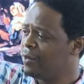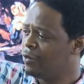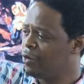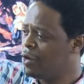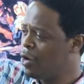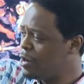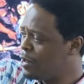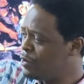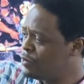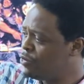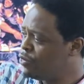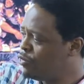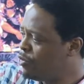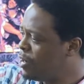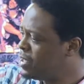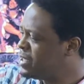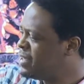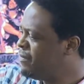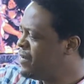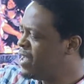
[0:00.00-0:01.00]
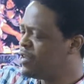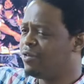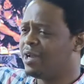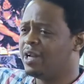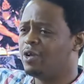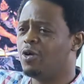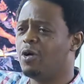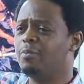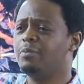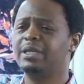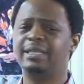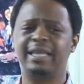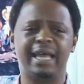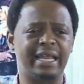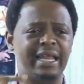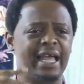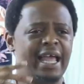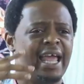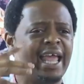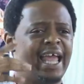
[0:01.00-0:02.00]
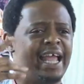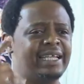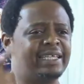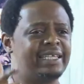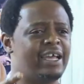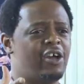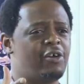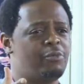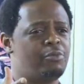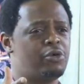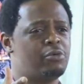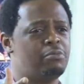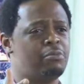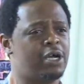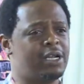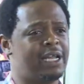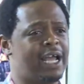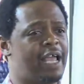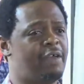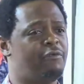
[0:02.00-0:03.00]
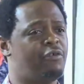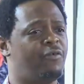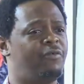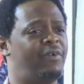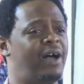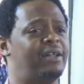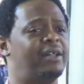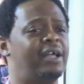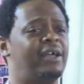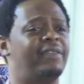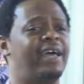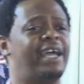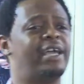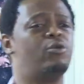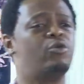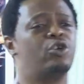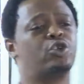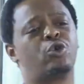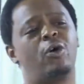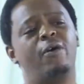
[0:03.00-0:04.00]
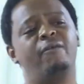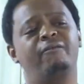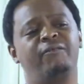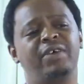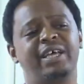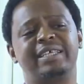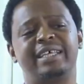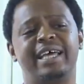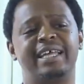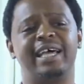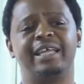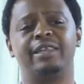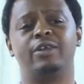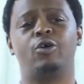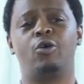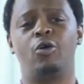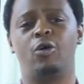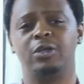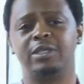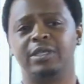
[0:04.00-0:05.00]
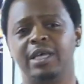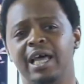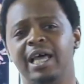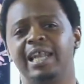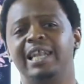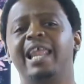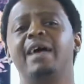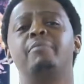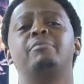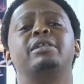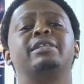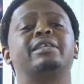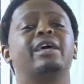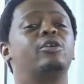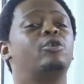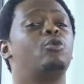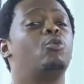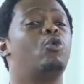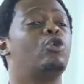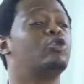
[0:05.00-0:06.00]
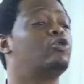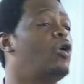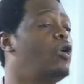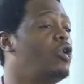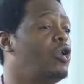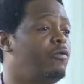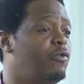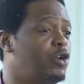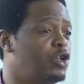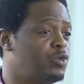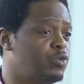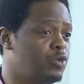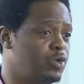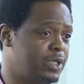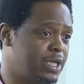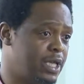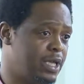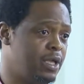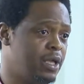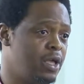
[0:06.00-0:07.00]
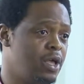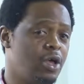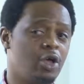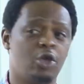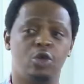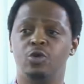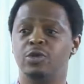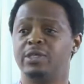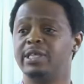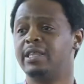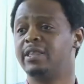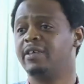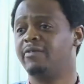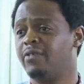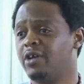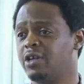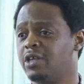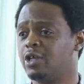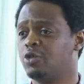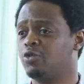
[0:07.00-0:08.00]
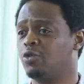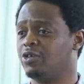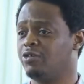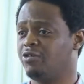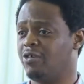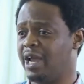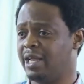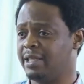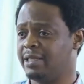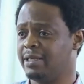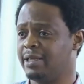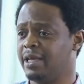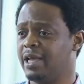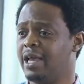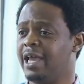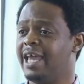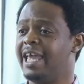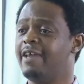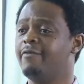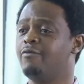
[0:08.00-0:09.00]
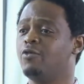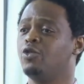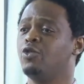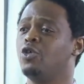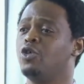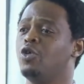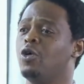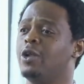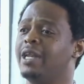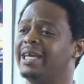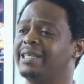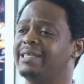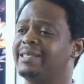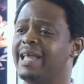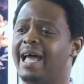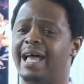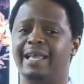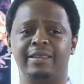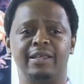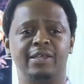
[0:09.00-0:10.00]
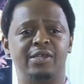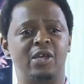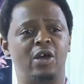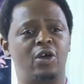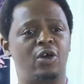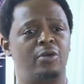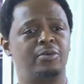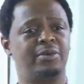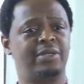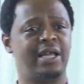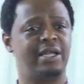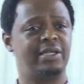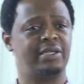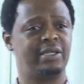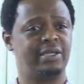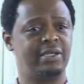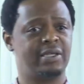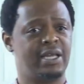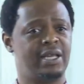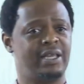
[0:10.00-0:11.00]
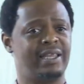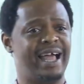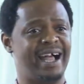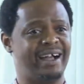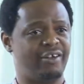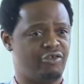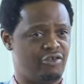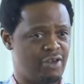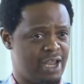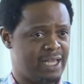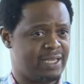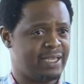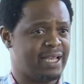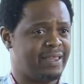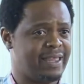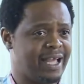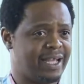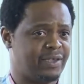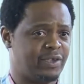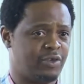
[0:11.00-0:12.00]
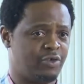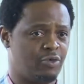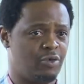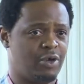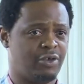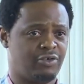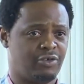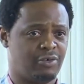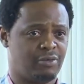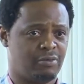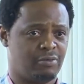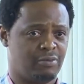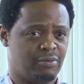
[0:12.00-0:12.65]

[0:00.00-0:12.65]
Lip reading: got into drugs, eventually committed a terrible murder. If you found out that he was convicted at the court, let me tell you what all of us will say. You will say the verdict was right, even though you understand the circumstances that created that situation.